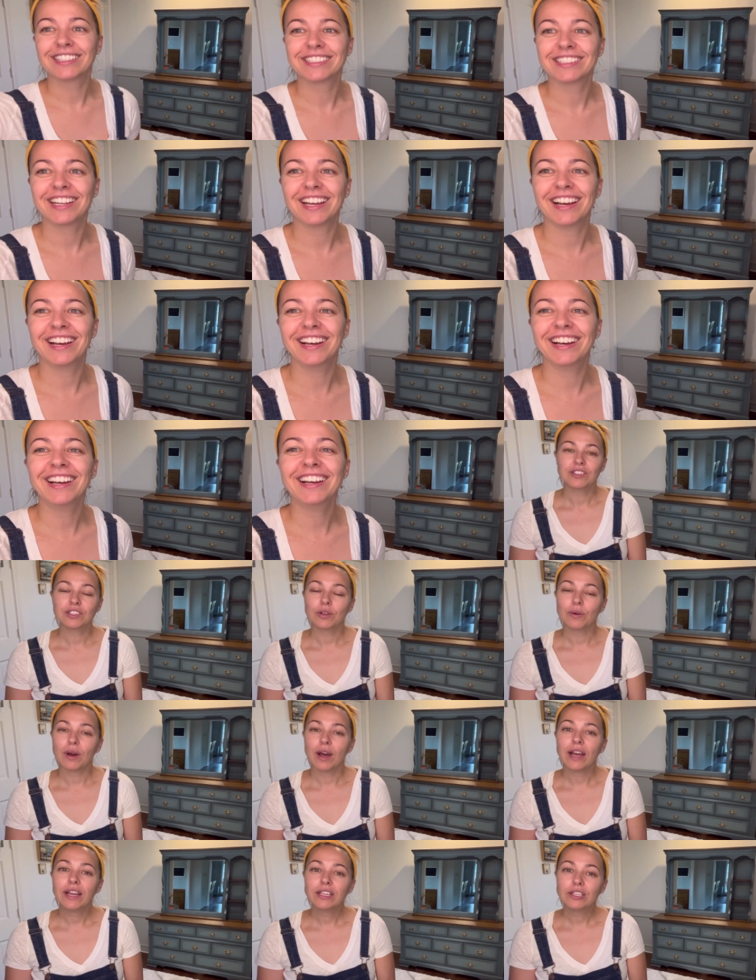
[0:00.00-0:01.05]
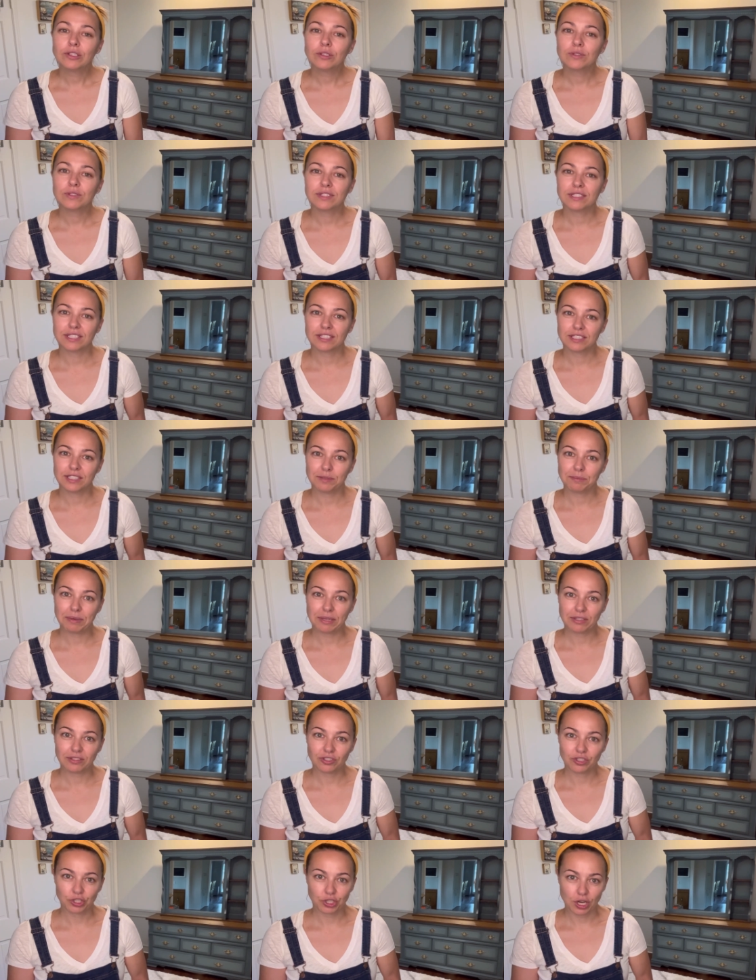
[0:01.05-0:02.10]
So I used Dixie
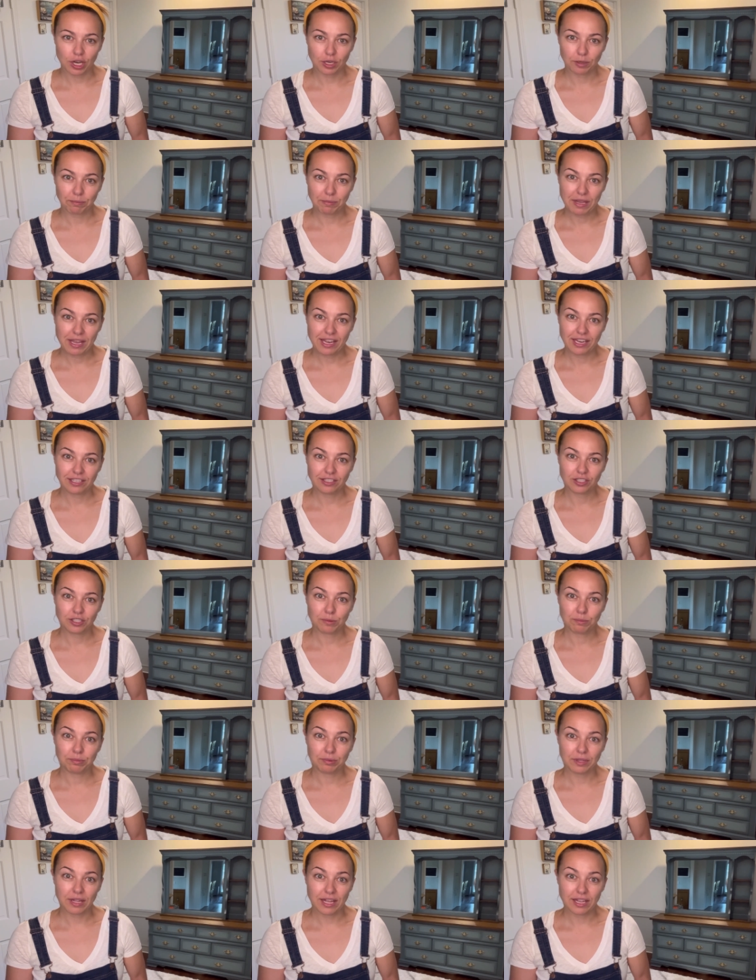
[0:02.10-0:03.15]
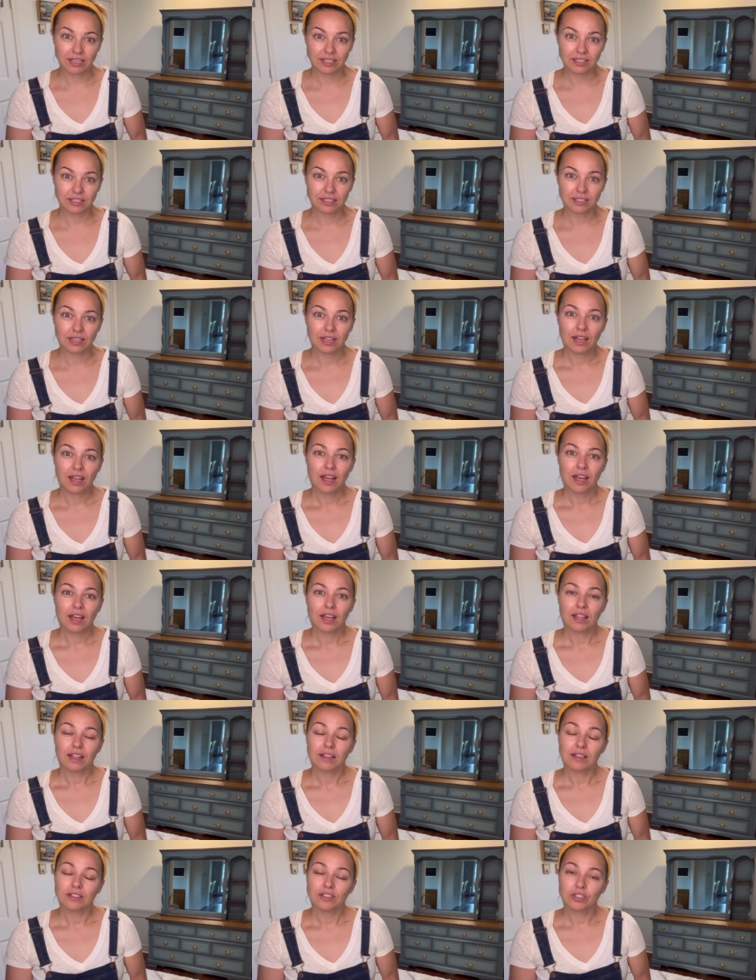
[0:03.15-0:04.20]
Belle's chalk paint to blend
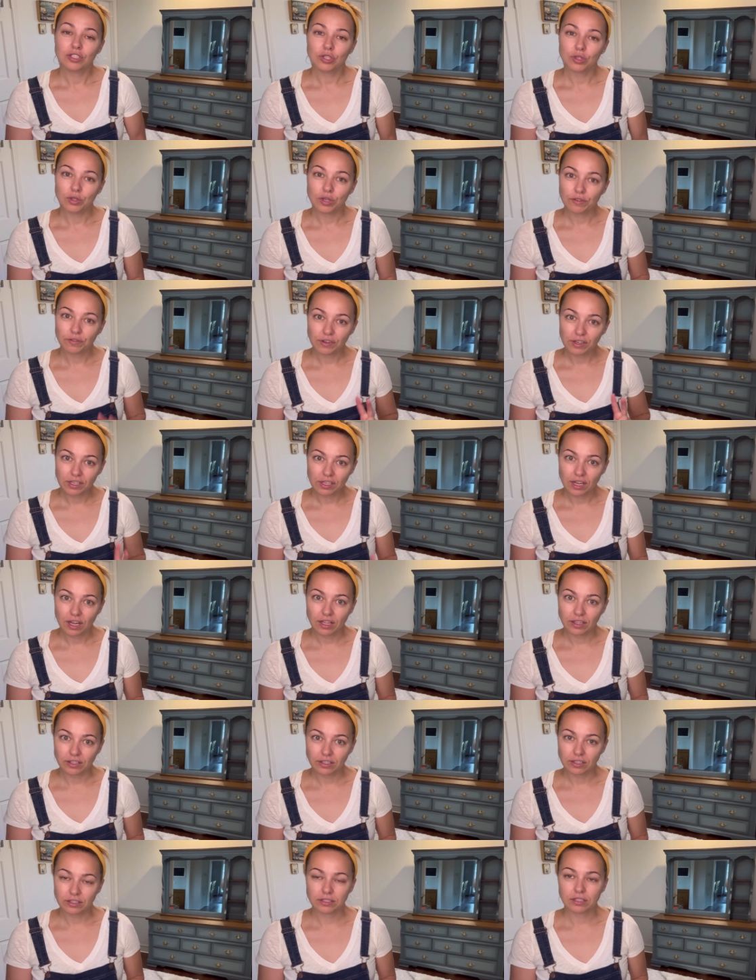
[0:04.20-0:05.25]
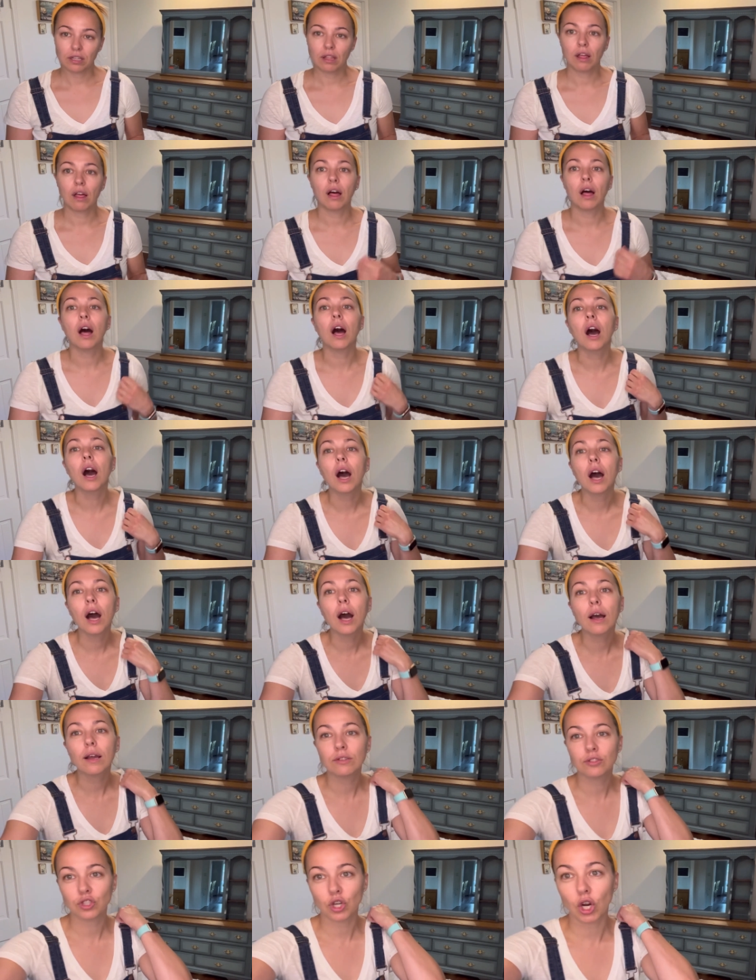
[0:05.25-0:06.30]
two different colors.
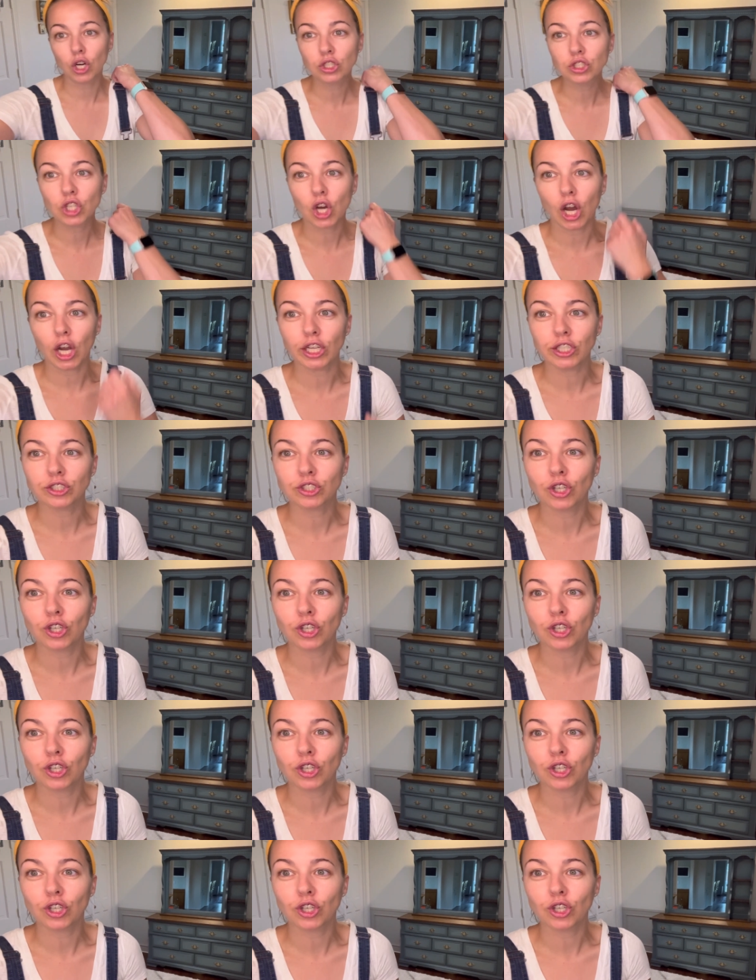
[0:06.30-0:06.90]
Oh, tongue-tied,